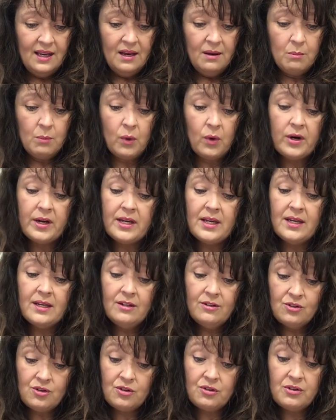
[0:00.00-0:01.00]
Morrie,
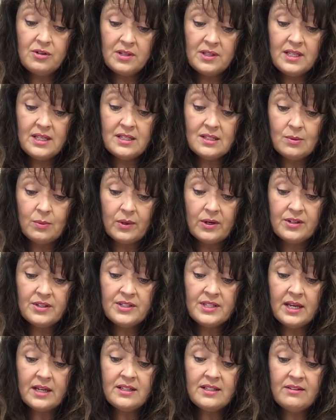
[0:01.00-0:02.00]
true to these
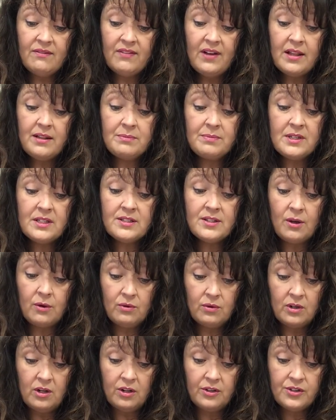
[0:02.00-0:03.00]
words, had developed his
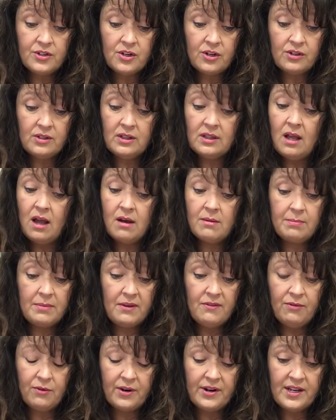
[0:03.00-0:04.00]
own culture long
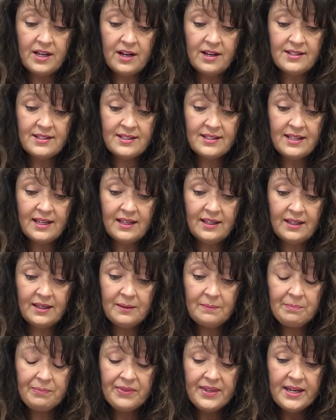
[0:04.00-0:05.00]
before he got sick.
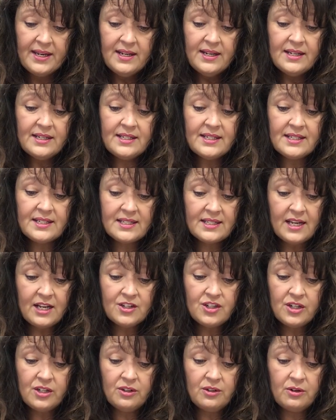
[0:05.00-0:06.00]

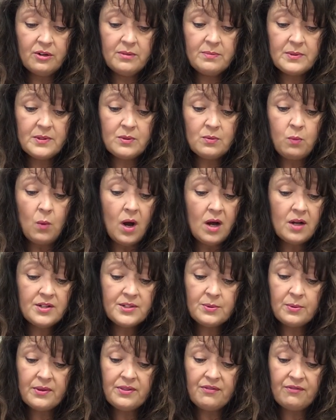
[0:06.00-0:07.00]
Discussion groups,
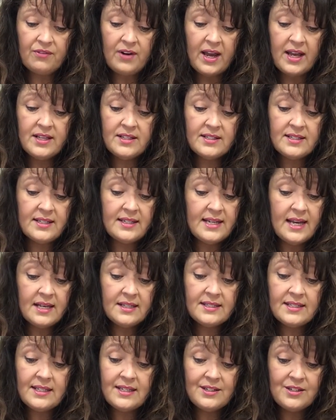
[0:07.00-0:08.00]
walks with friends,
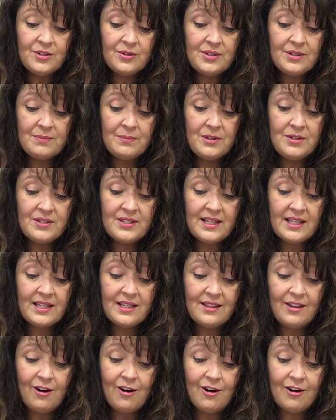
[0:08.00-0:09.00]
dancing to his music
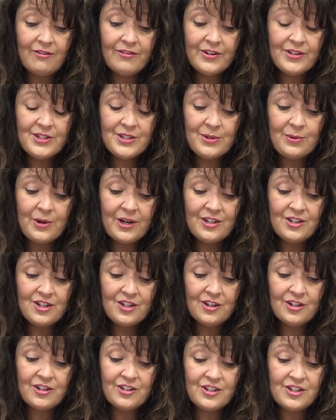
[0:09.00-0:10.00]
in the Harvard Square
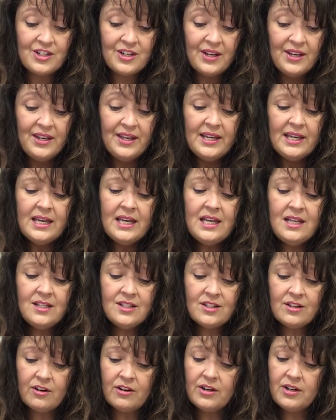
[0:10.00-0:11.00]
Church. He
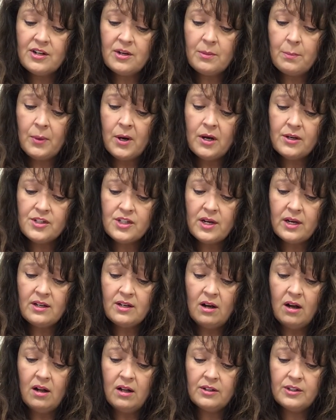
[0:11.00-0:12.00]
started a project
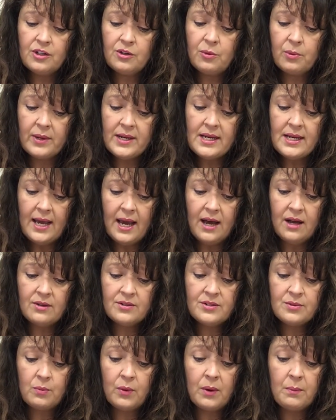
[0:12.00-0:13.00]
called
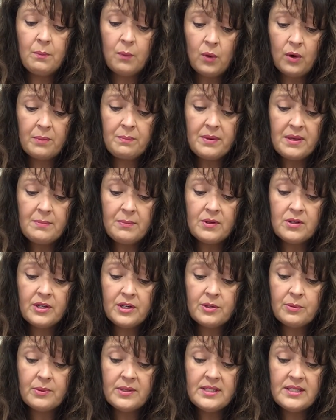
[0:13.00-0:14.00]
Greenhouse, where poor people
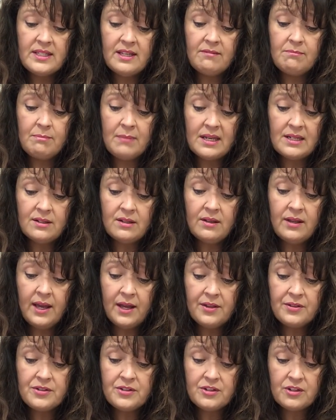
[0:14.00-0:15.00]
could receive mental
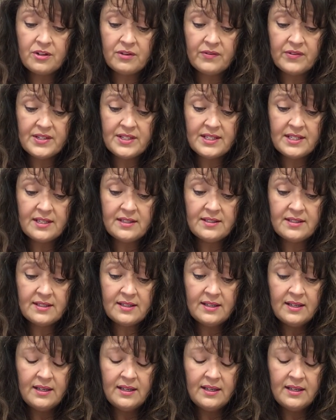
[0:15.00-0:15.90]
health services.